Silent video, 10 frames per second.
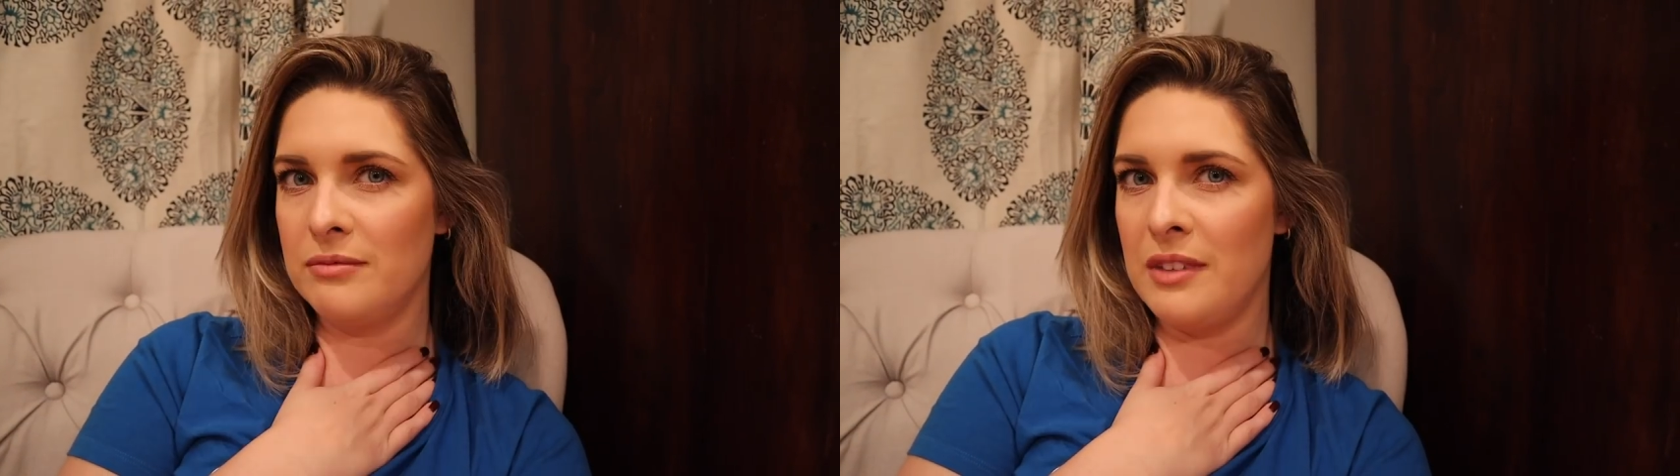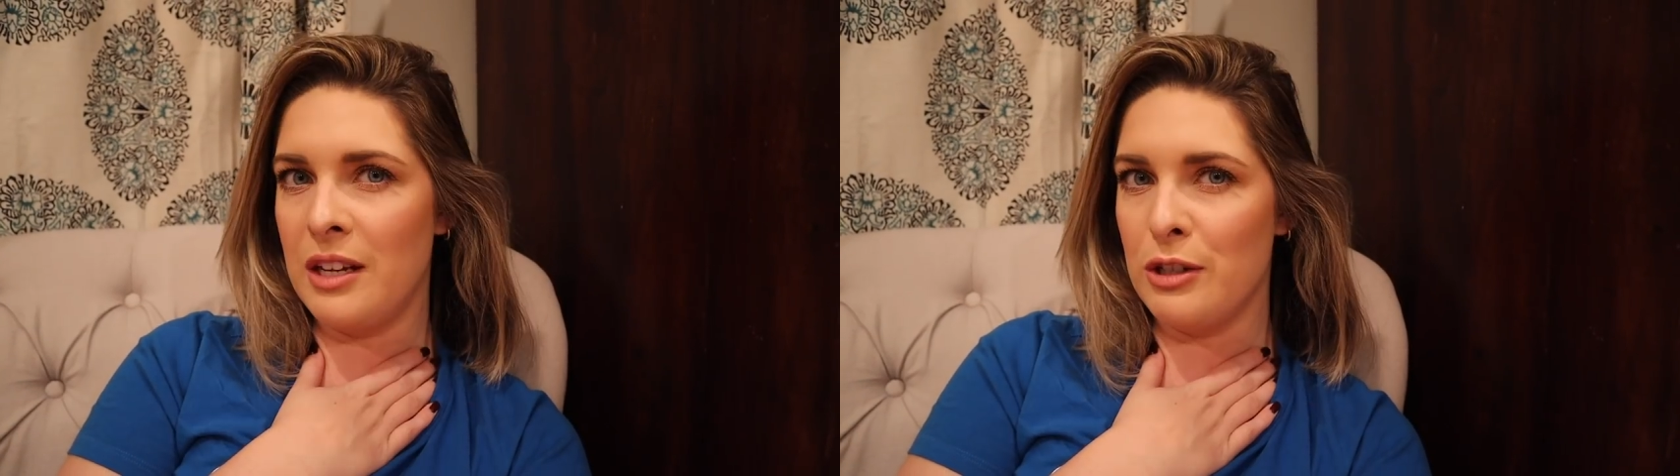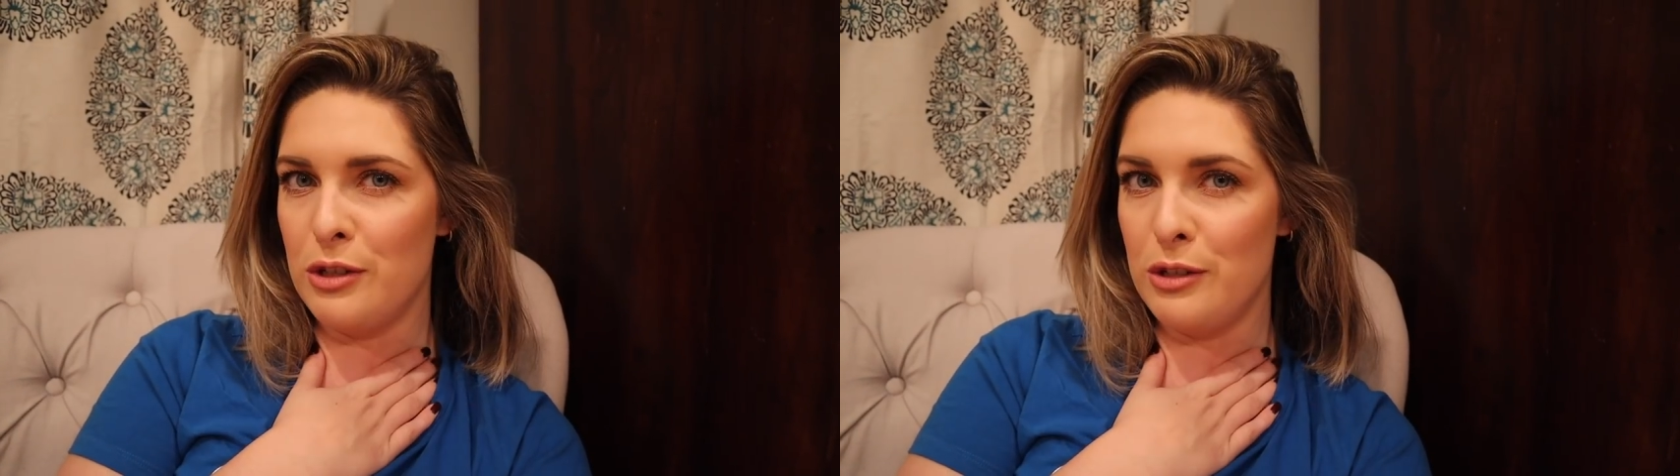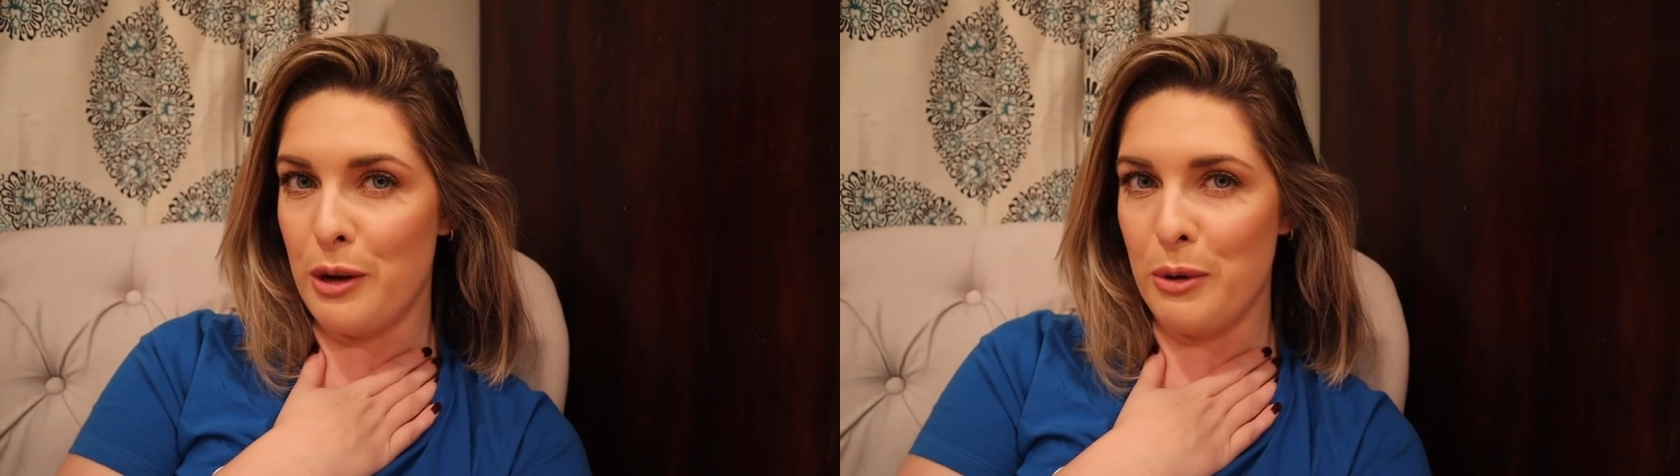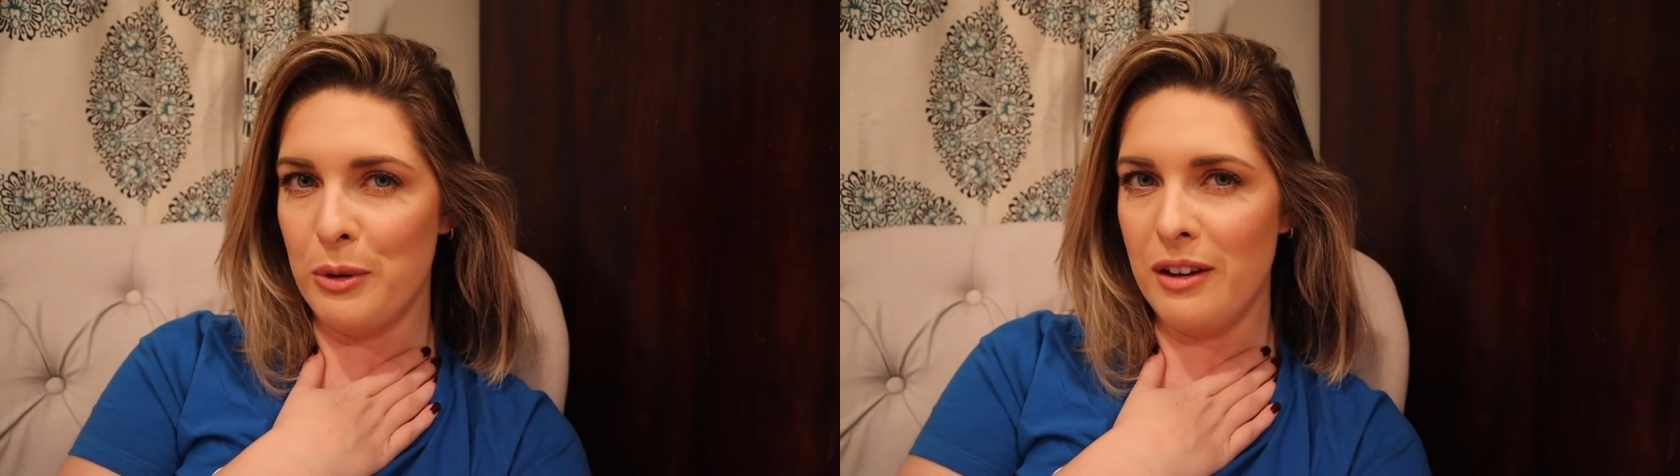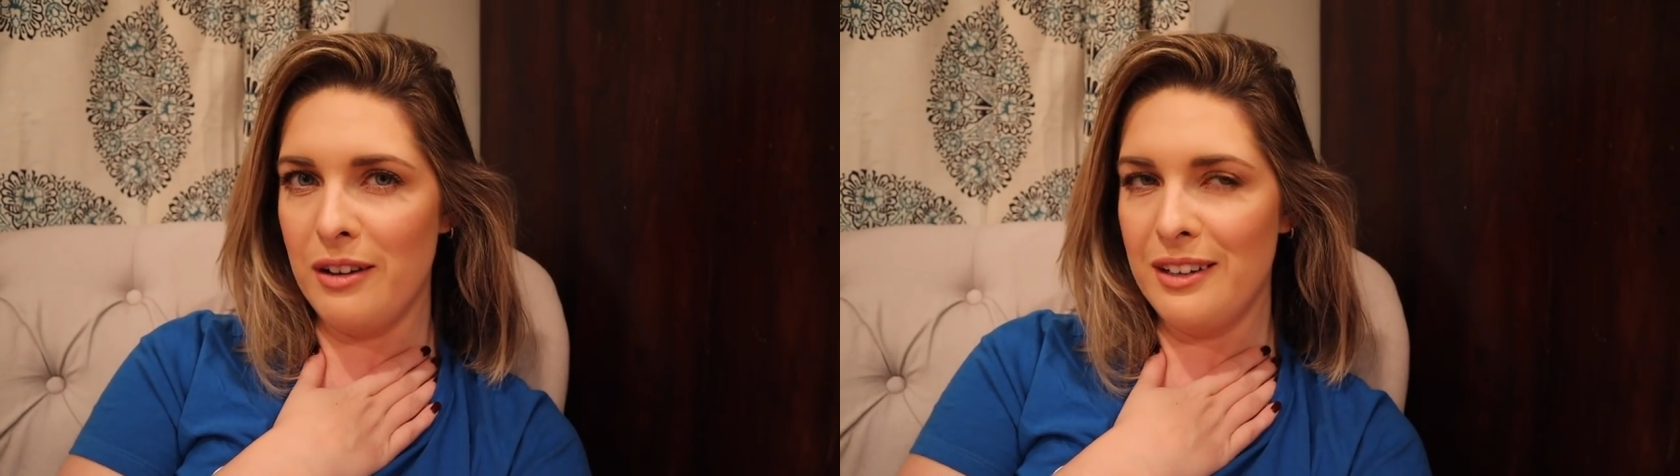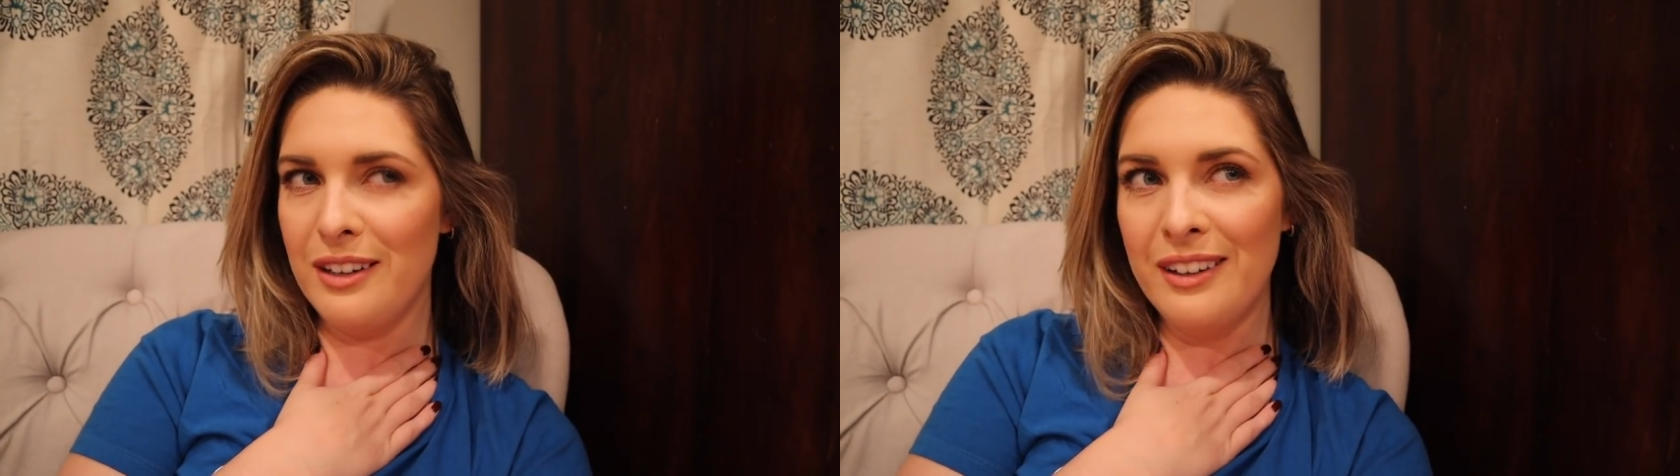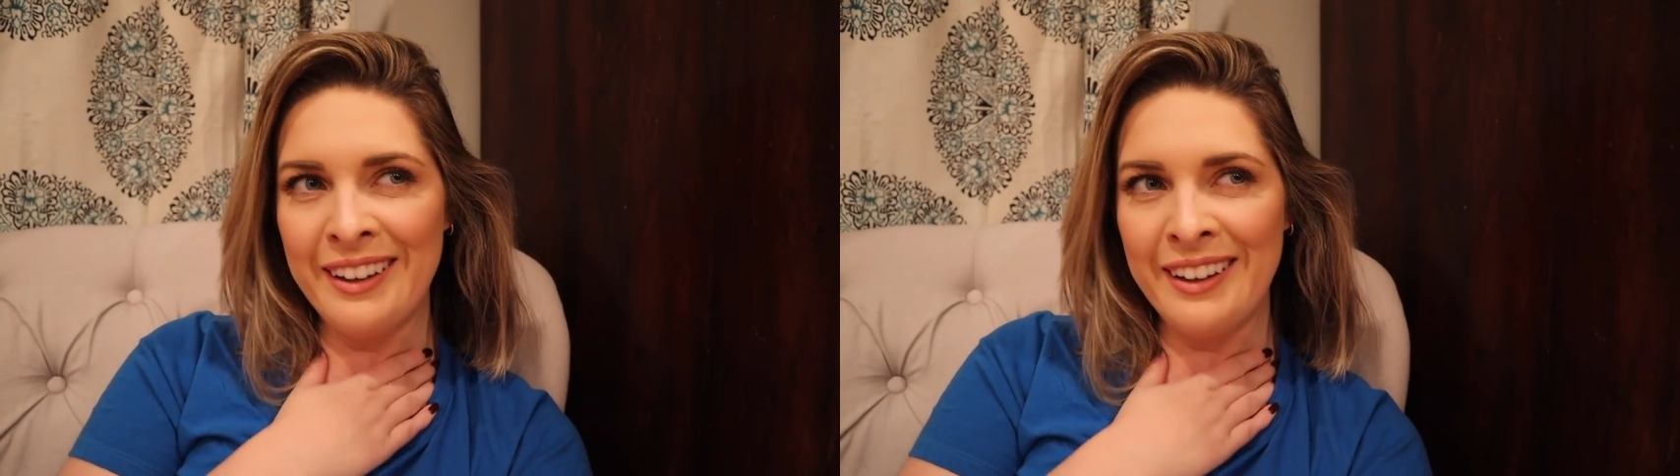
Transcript: They're so good.